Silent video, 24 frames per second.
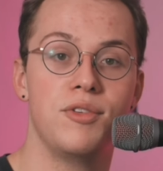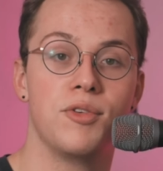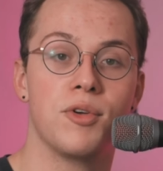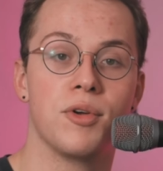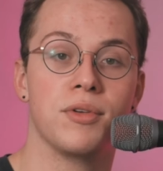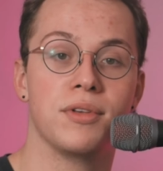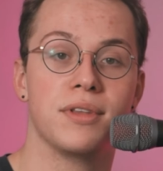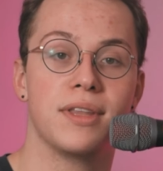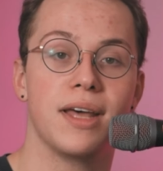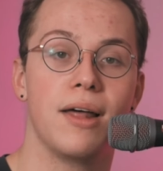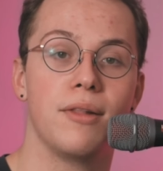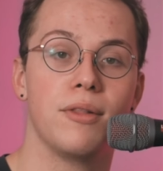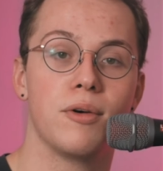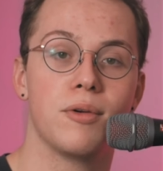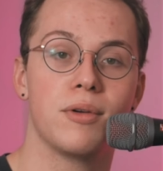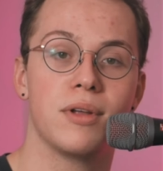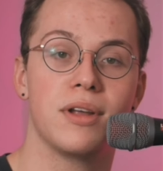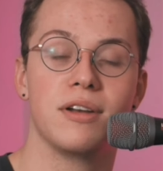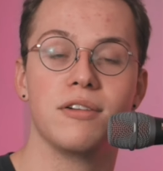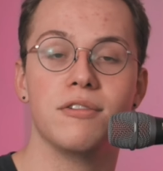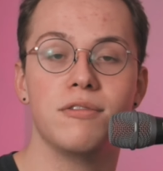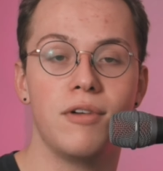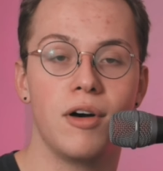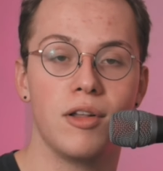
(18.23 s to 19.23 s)
You can download
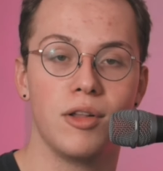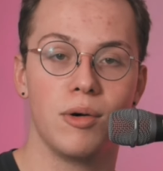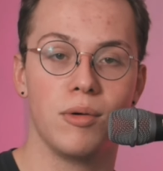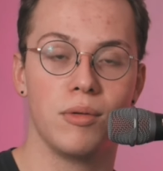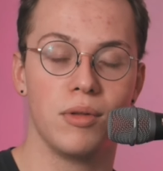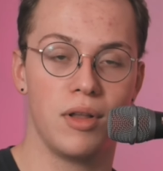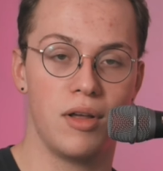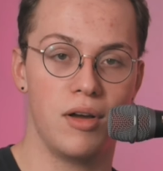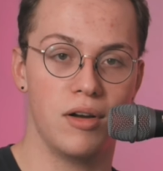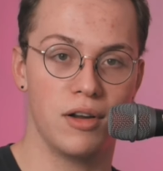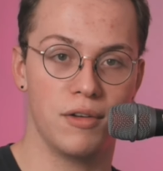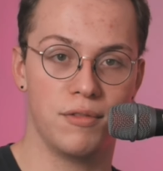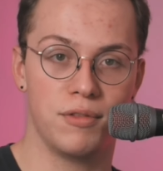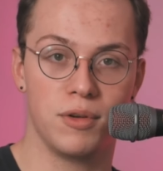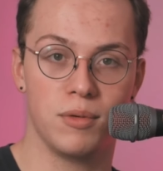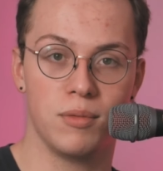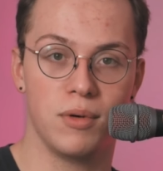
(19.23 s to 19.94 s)
it and follow along if you